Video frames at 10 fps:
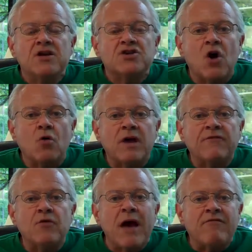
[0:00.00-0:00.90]
So
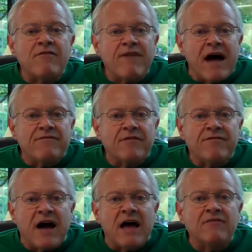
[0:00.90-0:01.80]
if you have a 5 for
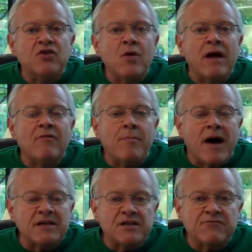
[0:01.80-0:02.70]
5, you have a
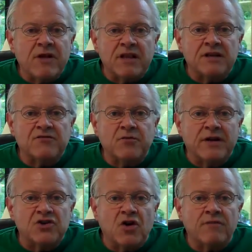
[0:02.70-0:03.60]
positive relative
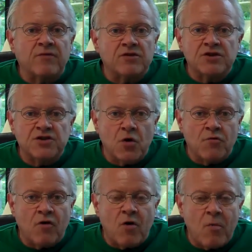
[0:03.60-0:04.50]
strength chart versus the
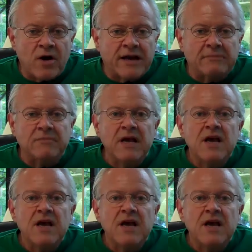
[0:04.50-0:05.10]
overall market.